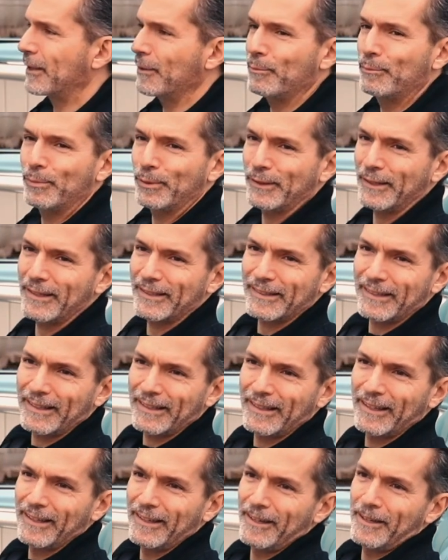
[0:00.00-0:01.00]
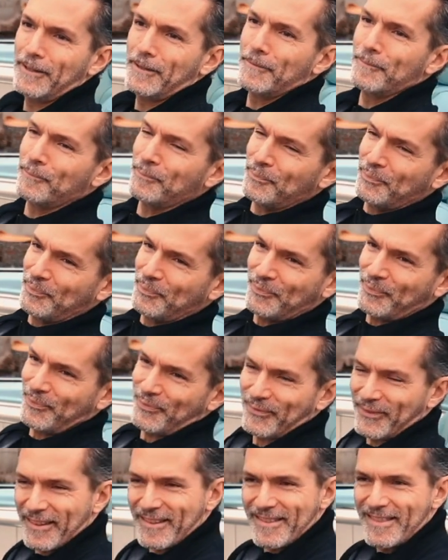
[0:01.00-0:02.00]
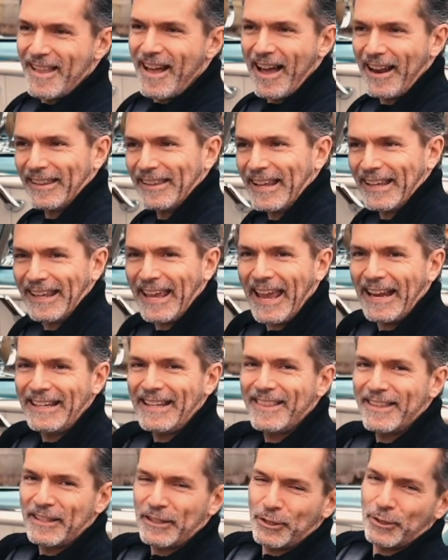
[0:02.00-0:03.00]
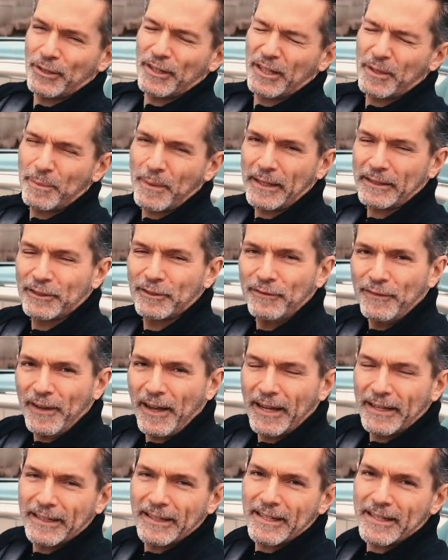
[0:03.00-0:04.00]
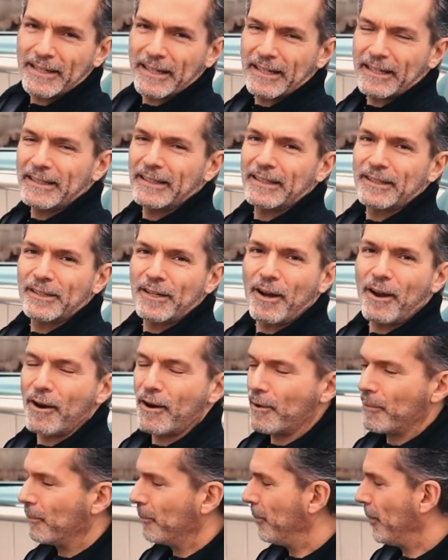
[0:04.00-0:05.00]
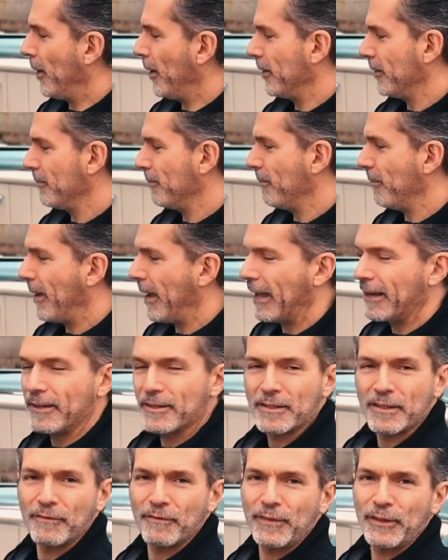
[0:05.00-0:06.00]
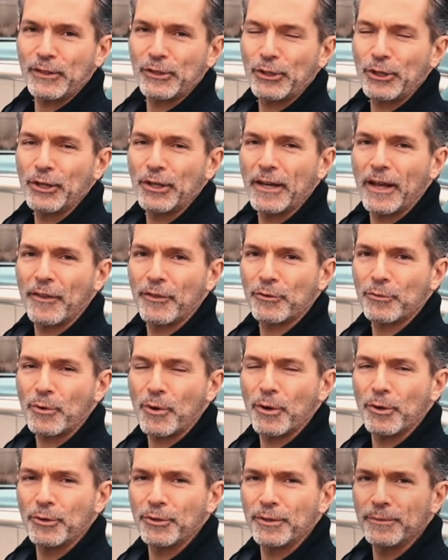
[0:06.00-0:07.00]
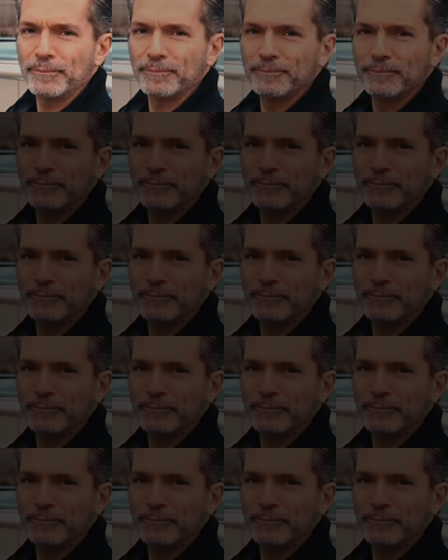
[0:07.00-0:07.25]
completely not like anything you'd expect to find in a 60s car, but man, does it feel good on the road.